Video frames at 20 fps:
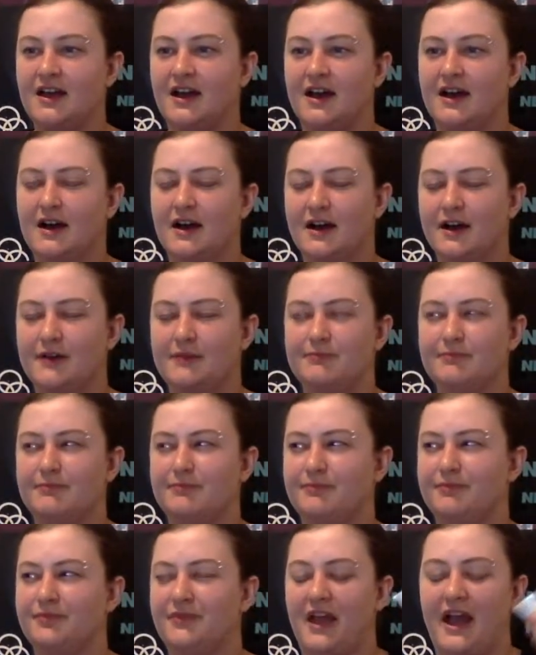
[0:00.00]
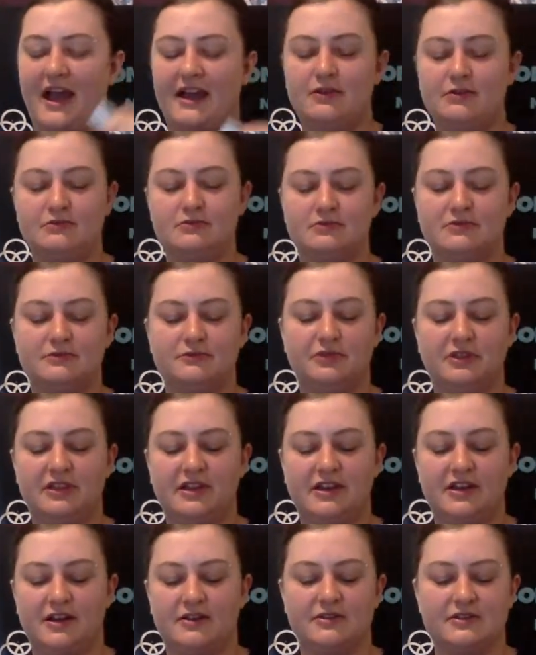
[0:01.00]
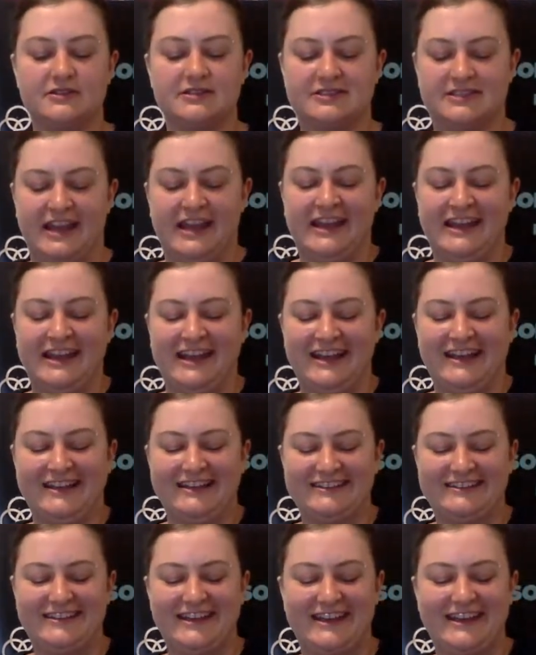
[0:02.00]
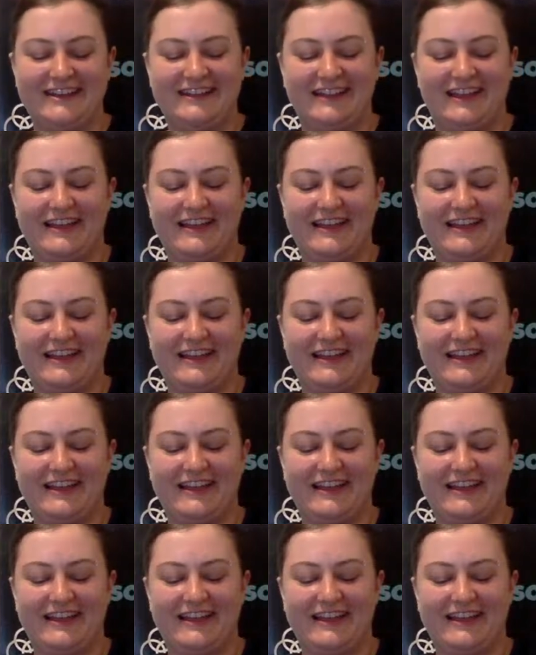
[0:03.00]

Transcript: I don't really understand it.